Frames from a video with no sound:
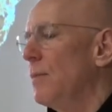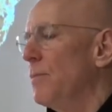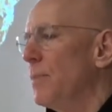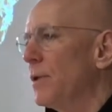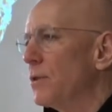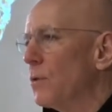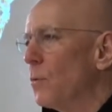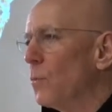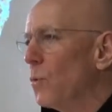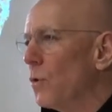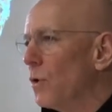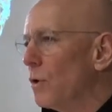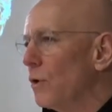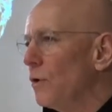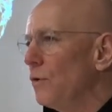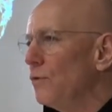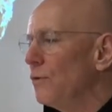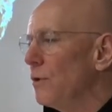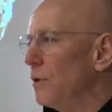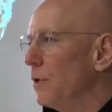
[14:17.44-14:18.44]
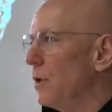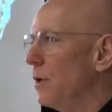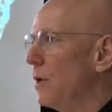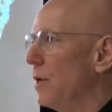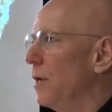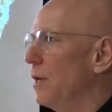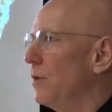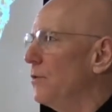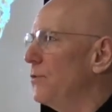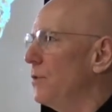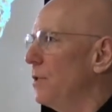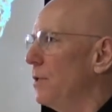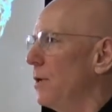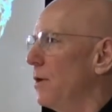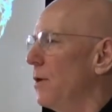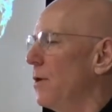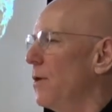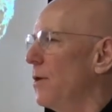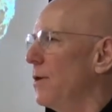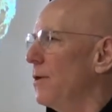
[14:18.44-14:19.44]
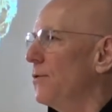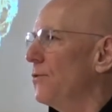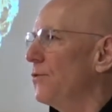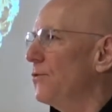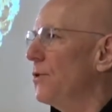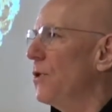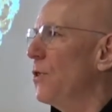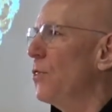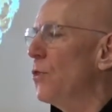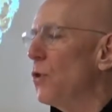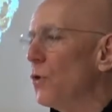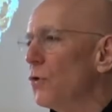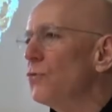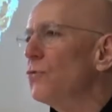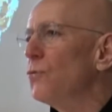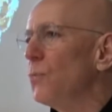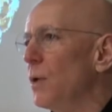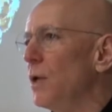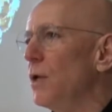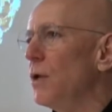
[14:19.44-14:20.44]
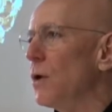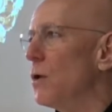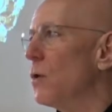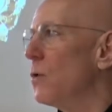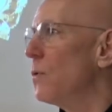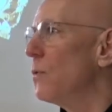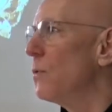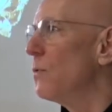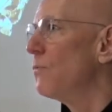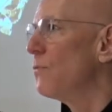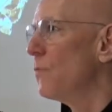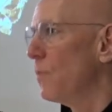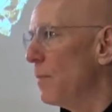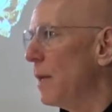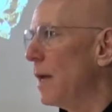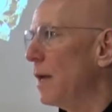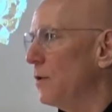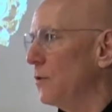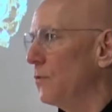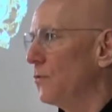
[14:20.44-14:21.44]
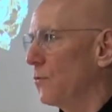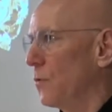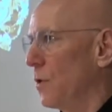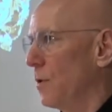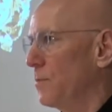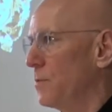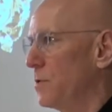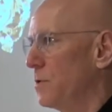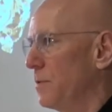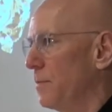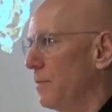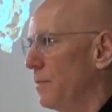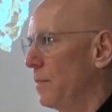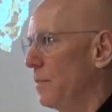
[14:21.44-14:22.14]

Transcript: but the words in their heads and their hearts, those we know from manuscripts.